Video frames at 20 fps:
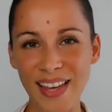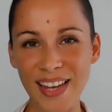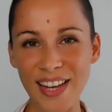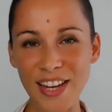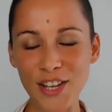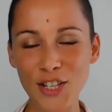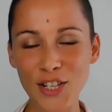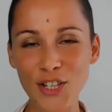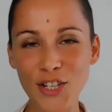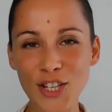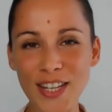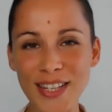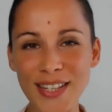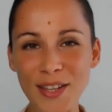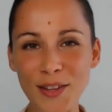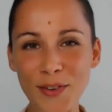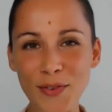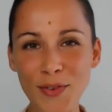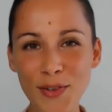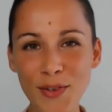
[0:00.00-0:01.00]
In
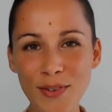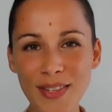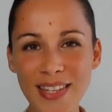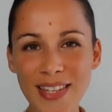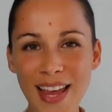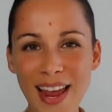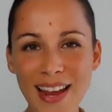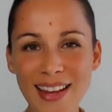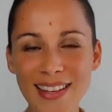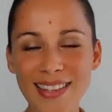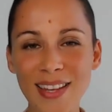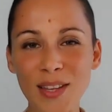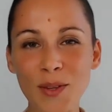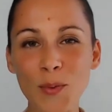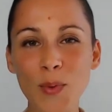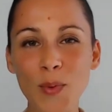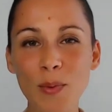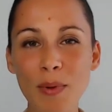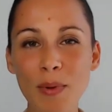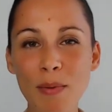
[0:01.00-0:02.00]
just a few days,
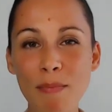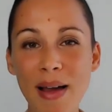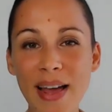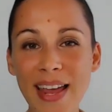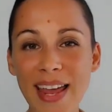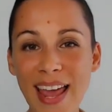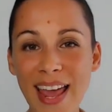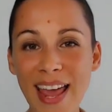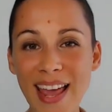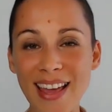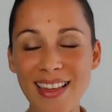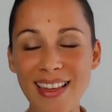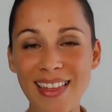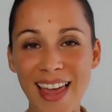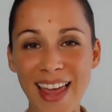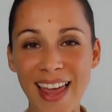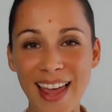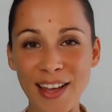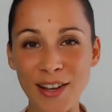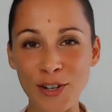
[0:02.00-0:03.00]
it will be my 8th
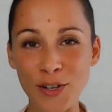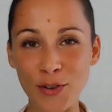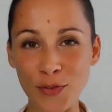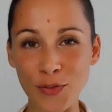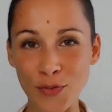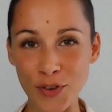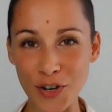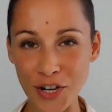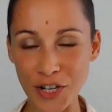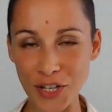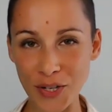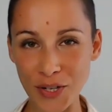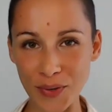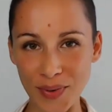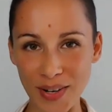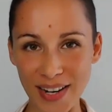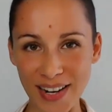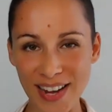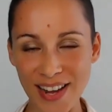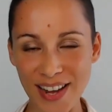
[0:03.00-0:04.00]

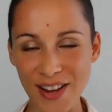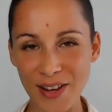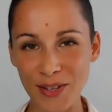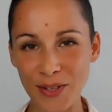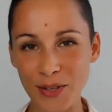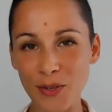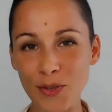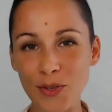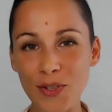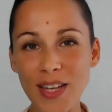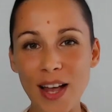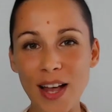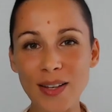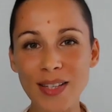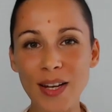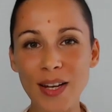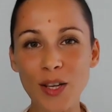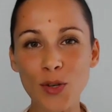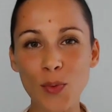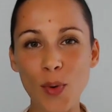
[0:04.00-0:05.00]
ankleversary. So in
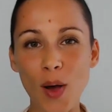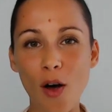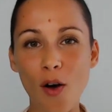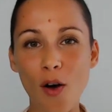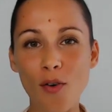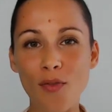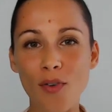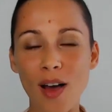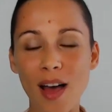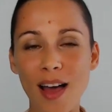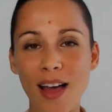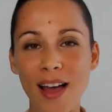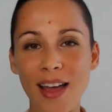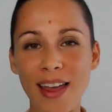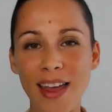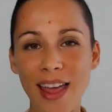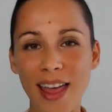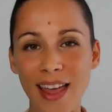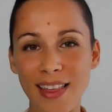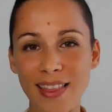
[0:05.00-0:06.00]
2012,
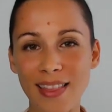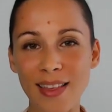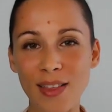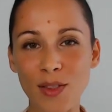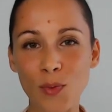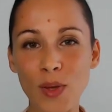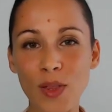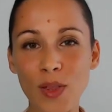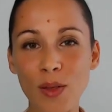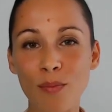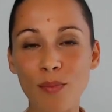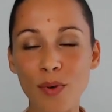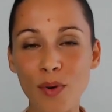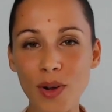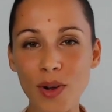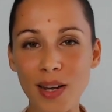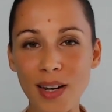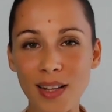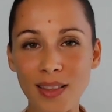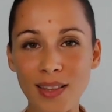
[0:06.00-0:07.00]
I ended with a
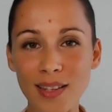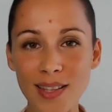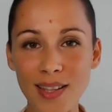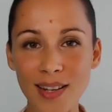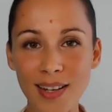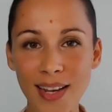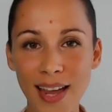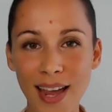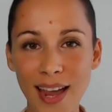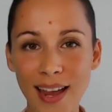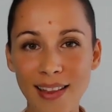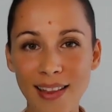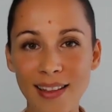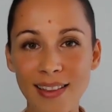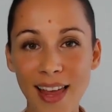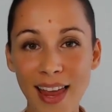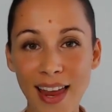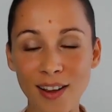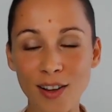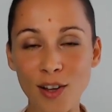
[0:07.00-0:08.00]
broken and
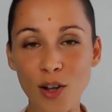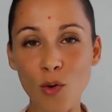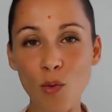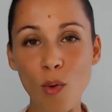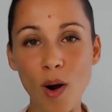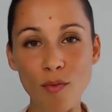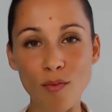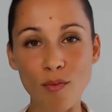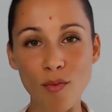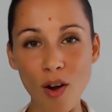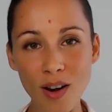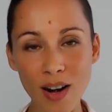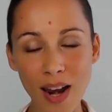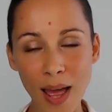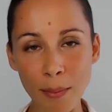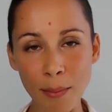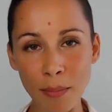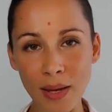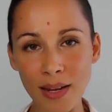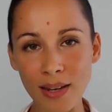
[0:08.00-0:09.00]
dislocated ankle while rock
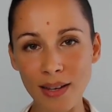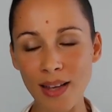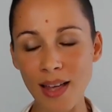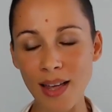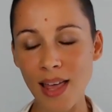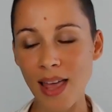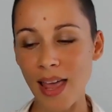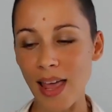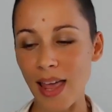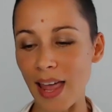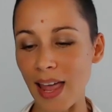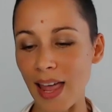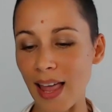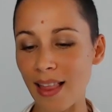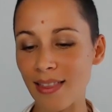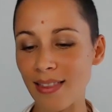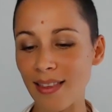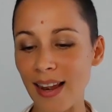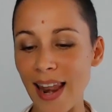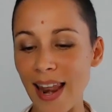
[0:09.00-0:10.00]
climbing.
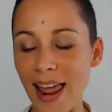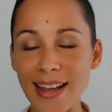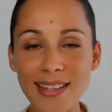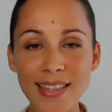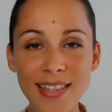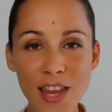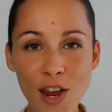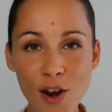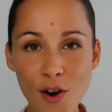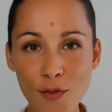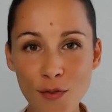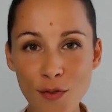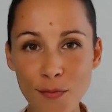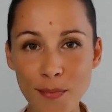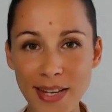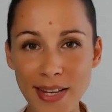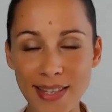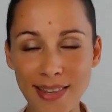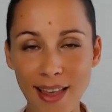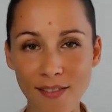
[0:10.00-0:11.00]
And last year, for
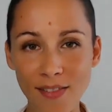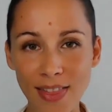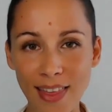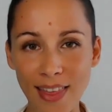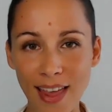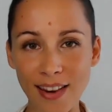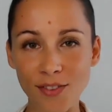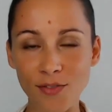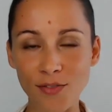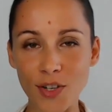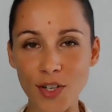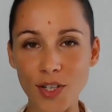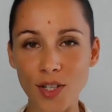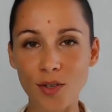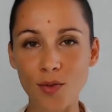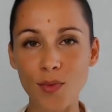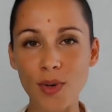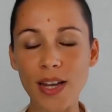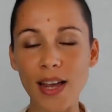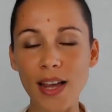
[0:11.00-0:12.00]
my 7th
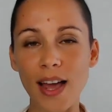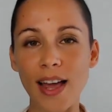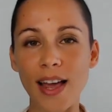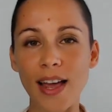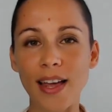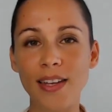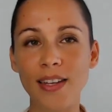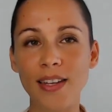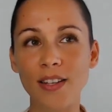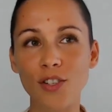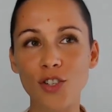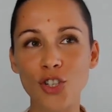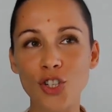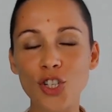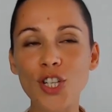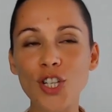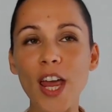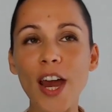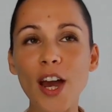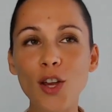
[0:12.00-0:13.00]
anniversary, I
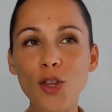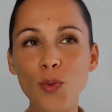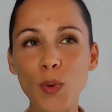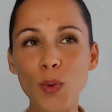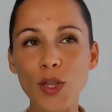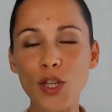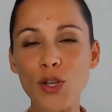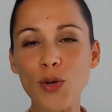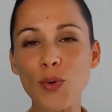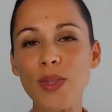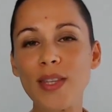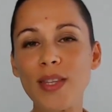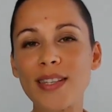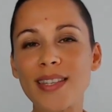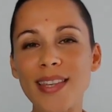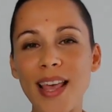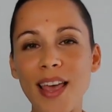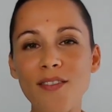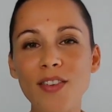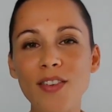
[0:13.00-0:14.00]
shared with you the
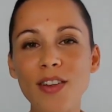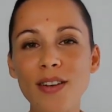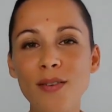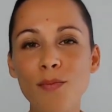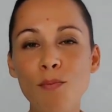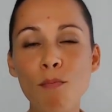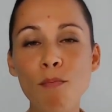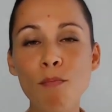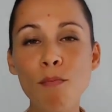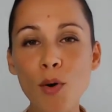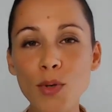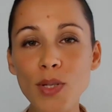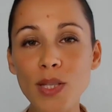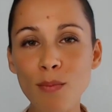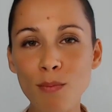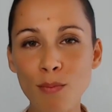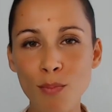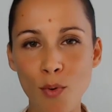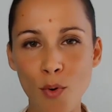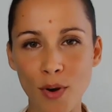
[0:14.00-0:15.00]
7
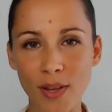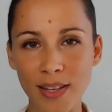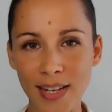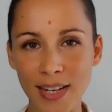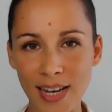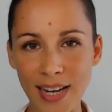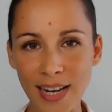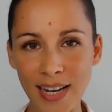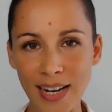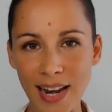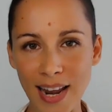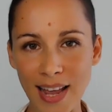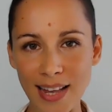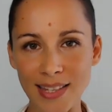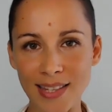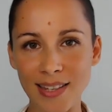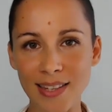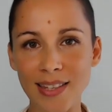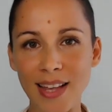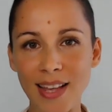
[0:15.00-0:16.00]
most important healing
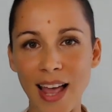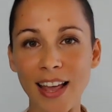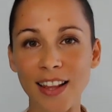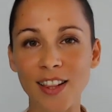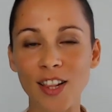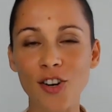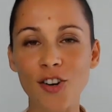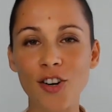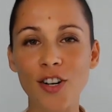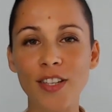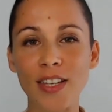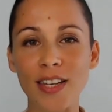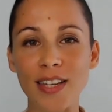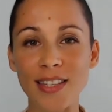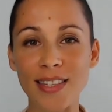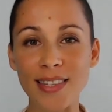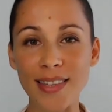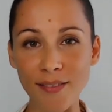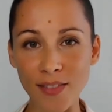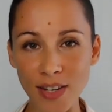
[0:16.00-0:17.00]
lessons I'd learned
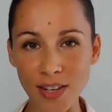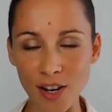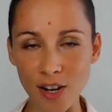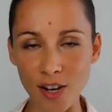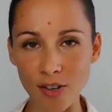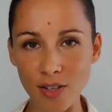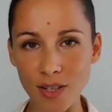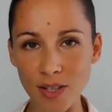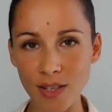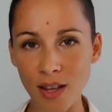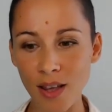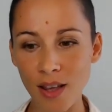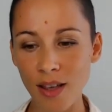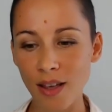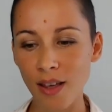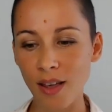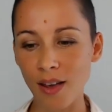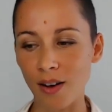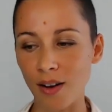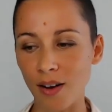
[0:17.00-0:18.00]
in 7 years.
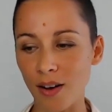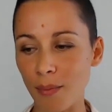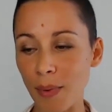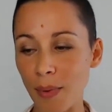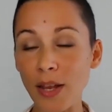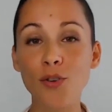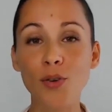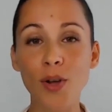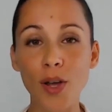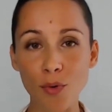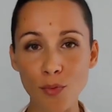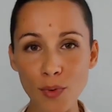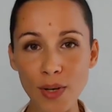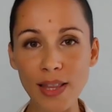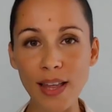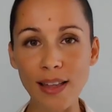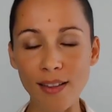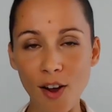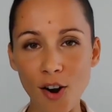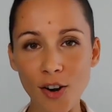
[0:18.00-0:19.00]
And you can
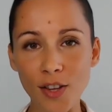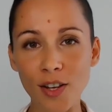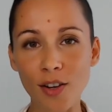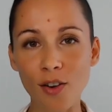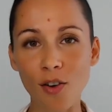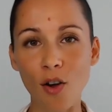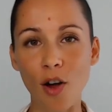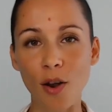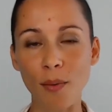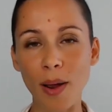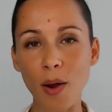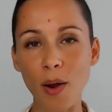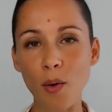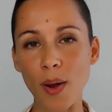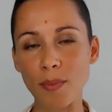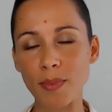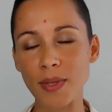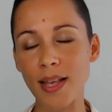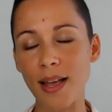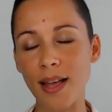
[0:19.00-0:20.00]
read that article on my
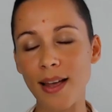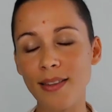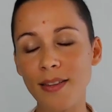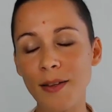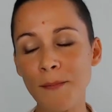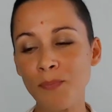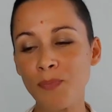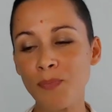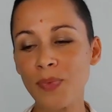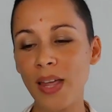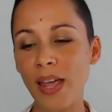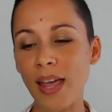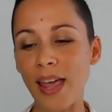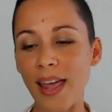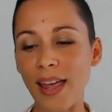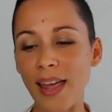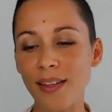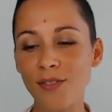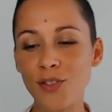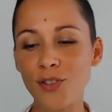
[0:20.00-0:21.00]
website.
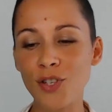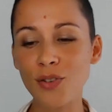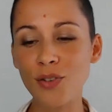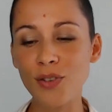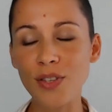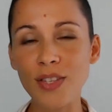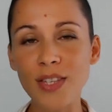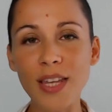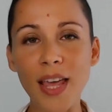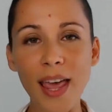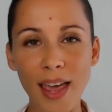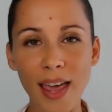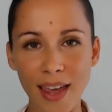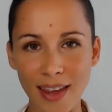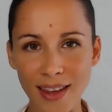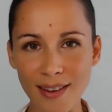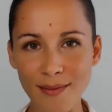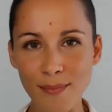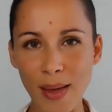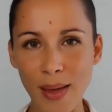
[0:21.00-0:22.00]
And
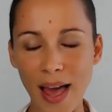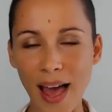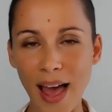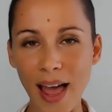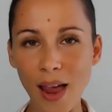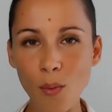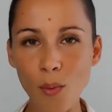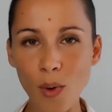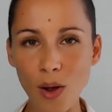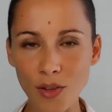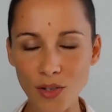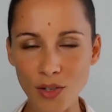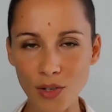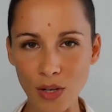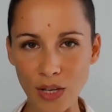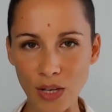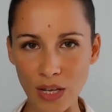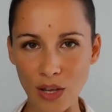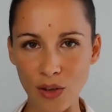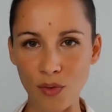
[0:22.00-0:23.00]
today, I want
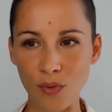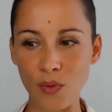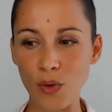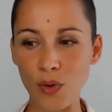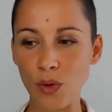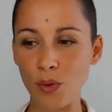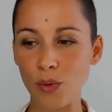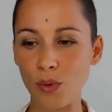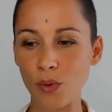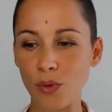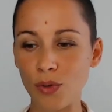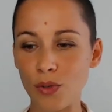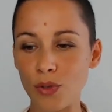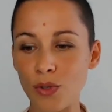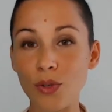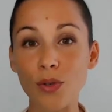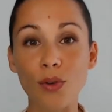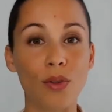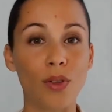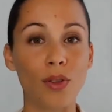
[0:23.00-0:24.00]
to give you
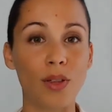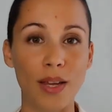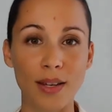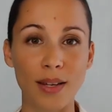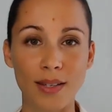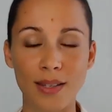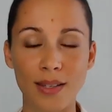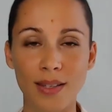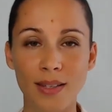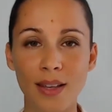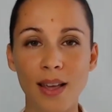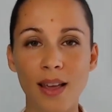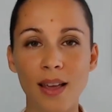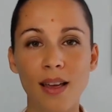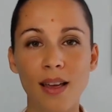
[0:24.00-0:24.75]
2 things.